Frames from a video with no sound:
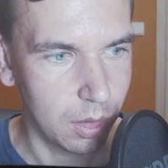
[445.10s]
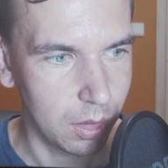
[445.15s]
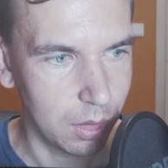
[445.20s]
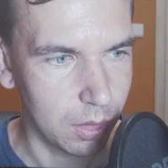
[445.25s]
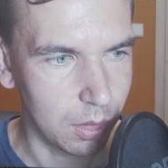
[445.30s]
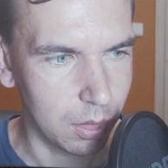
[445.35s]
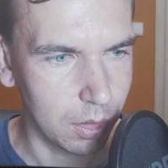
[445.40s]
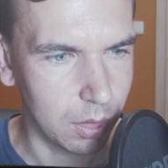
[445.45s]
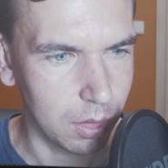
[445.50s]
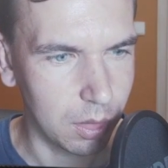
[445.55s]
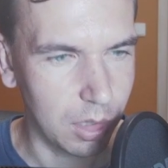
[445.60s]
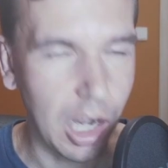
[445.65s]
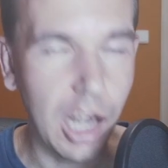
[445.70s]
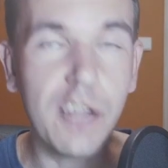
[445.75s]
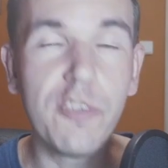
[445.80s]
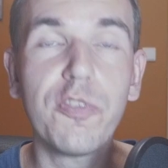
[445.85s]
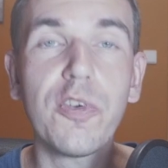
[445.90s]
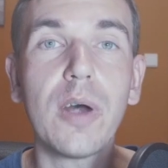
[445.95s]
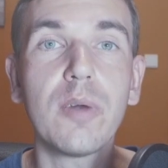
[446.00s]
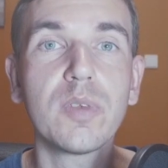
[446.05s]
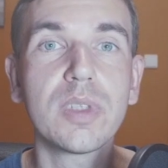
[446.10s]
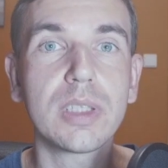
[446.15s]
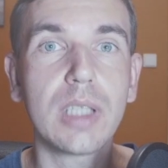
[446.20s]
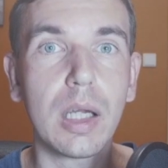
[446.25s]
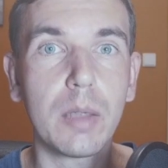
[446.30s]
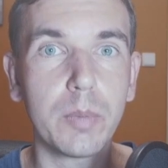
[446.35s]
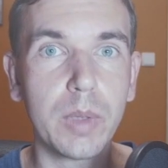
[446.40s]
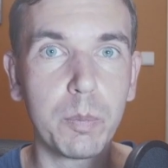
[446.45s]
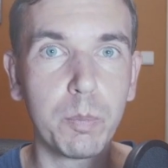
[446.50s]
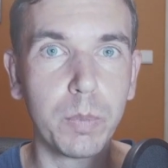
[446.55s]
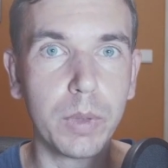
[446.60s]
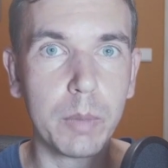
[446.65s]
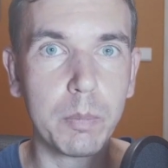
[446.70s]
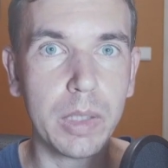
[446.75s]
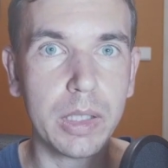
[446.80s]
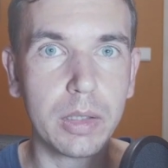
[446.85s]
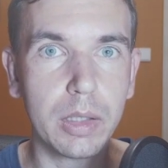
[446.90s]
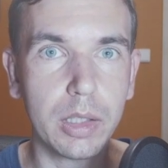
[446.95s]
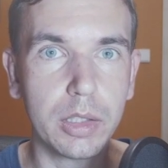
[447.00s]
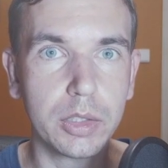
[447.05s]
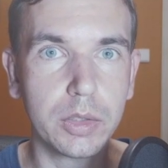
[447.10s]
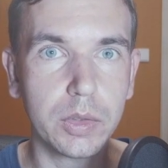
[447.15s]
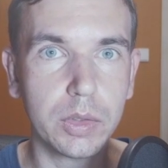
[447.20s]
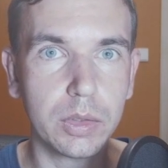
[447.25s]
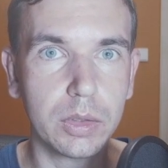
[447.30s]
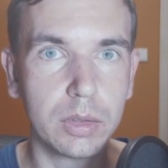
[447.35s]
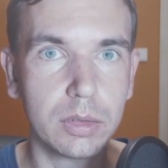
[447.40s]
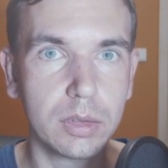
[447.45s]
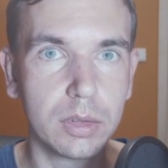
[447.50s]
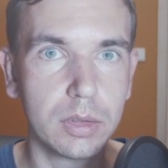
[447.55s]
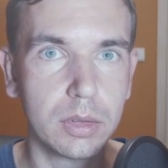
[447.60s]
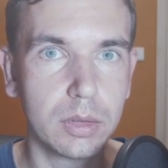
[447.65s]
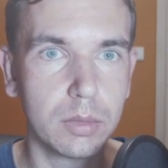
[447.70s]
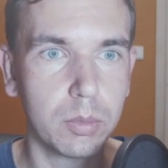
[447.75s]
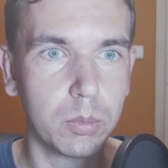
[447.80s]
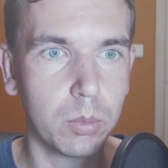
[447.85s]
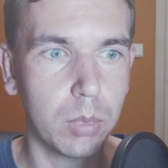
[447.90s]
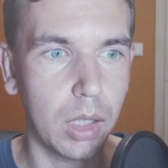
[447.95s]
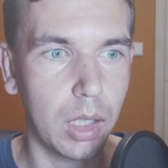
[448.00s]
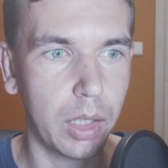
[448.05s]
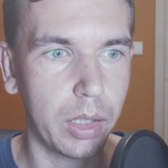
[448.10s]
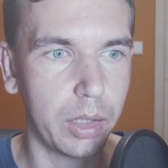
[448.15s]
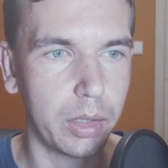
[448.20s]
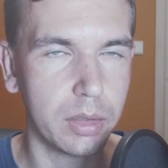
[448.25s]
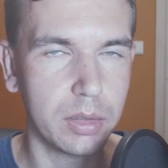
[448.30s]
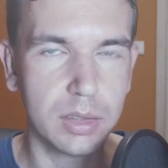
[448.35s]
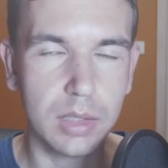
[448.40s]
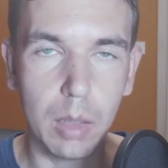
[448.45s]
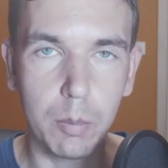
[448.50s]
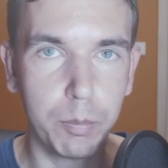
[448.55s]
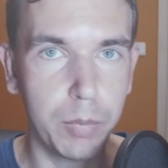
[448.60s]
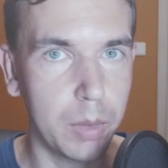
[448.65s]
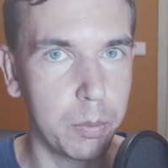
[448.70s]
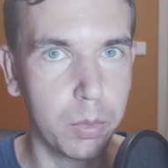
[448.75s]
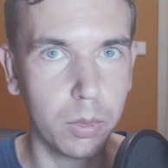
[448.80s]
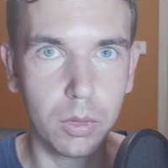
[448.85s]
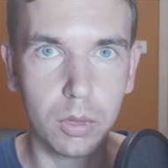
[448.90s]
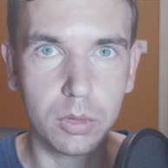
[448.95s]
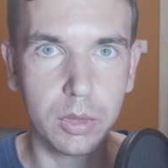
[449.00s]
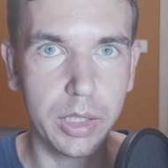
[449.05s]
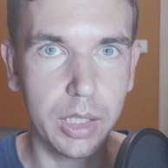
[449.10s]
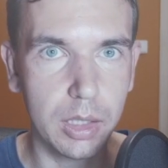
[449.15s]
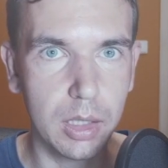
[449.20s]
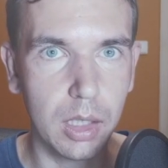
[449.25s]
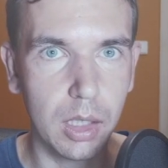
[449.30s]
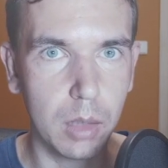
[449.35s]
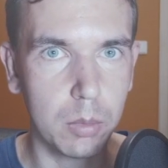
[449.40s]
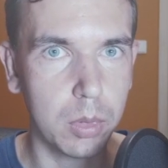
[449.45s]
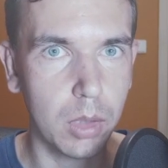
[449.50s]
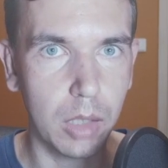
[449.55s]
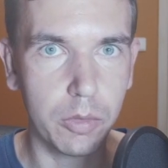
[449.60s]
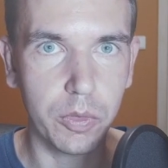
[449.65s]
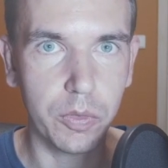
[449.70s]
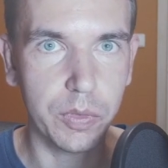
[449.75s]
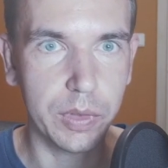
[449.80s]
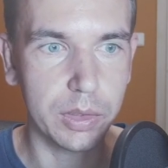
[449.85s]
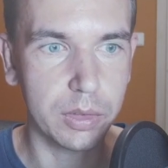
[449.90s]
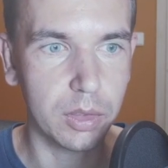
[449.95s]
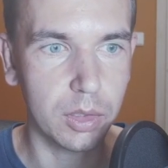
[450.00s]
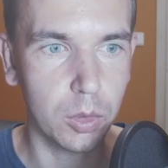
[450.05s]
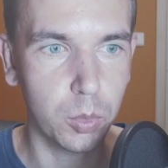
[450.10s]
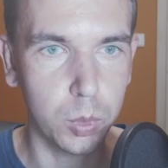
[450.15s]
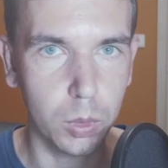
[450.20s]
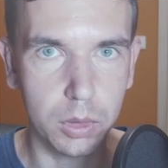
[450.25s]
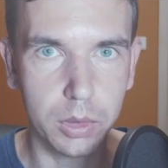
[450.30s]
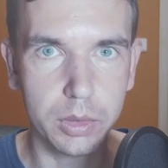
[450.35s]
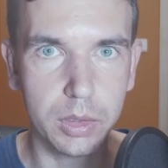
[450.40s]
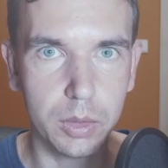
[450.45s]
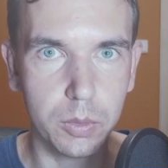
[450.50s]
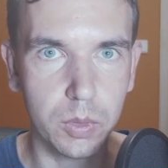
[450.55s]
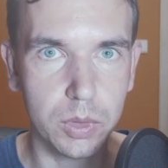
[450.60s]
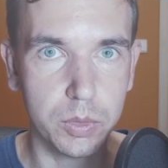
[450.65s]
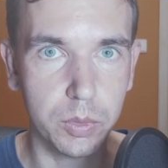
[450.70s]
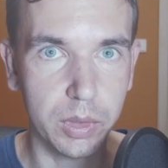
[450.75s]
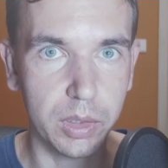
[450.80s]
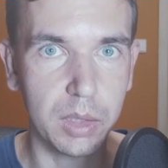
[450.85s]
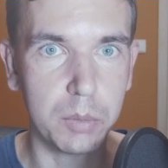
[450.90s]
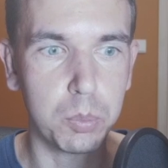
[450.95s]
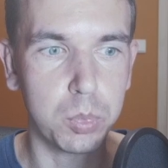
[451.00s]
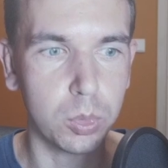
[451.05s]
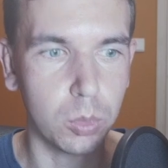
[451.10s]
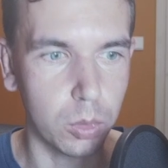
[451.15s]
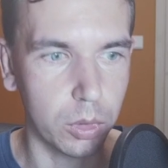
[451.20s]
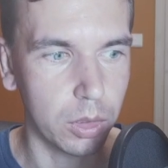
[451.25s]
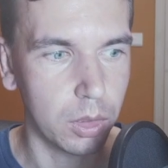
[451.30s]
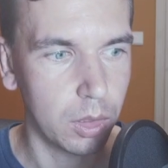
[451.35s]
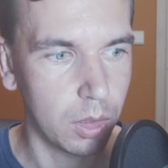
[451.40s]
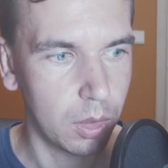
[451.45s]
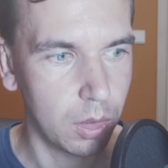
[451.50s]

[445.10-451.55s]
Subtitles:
I found some implementations by some people on GitHub, however the quality was really poor.